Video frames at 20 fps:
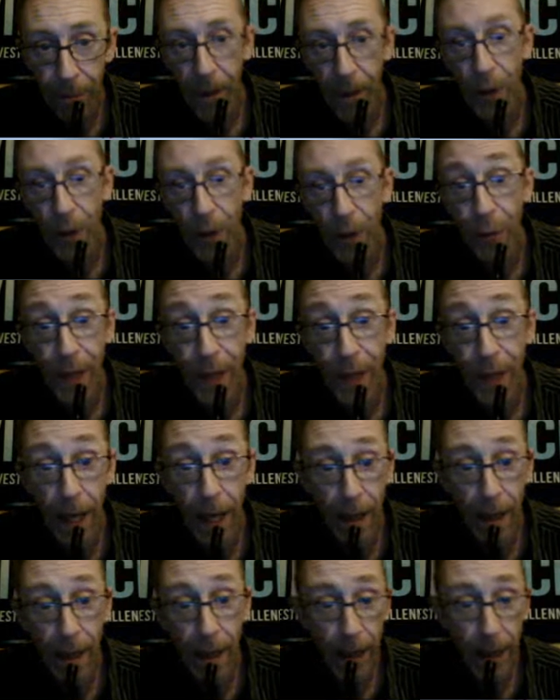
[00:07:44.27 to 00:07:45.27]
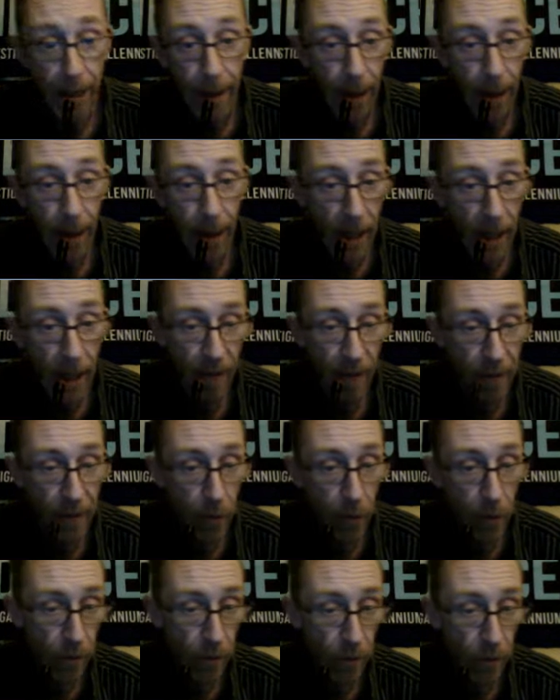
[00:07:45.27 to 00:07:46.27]
So yeah, I have
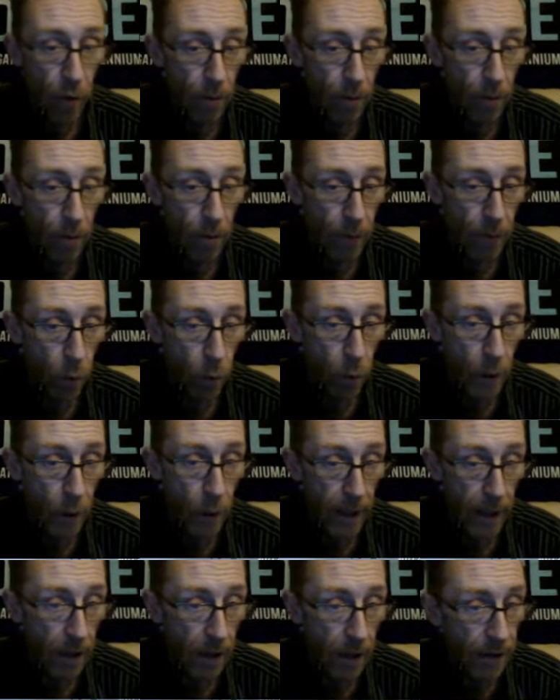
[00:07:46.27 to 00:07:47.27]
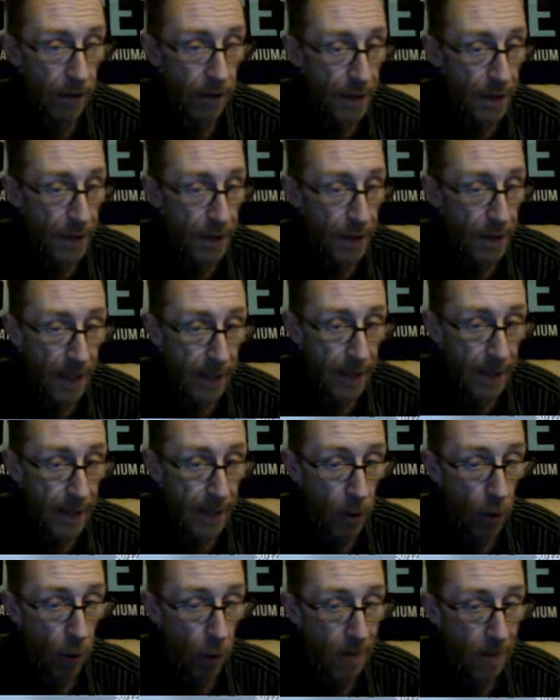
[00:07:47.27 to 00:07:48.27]
now formed one hell of an understanding
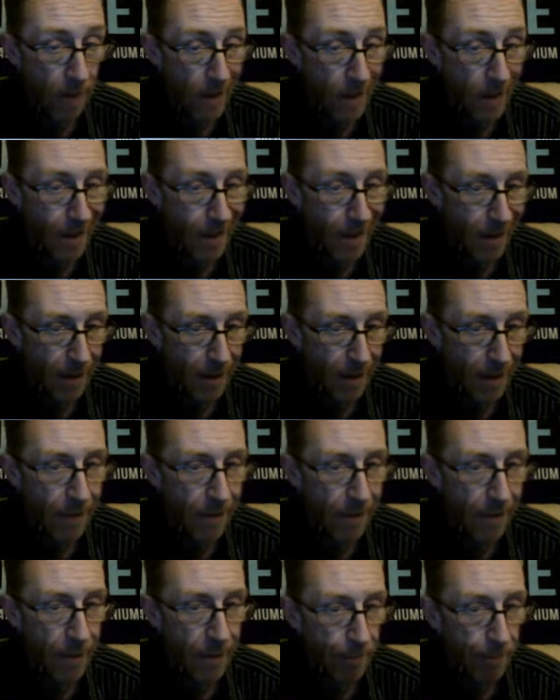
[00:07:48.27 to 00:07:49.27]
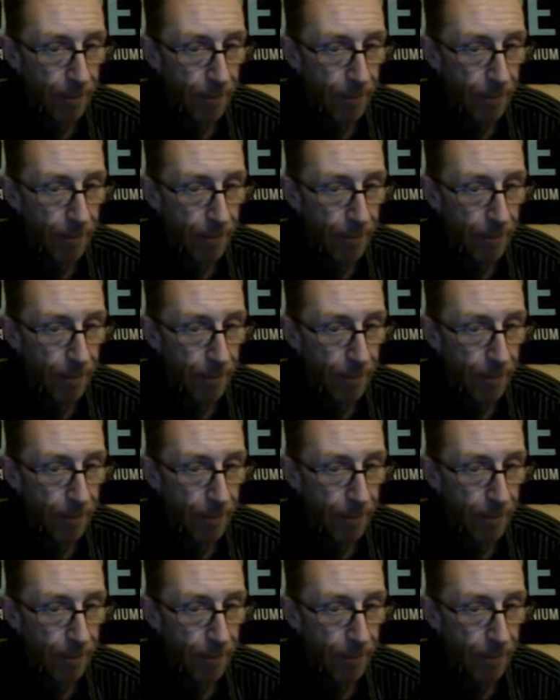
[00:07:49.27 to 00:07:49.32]
of this craft,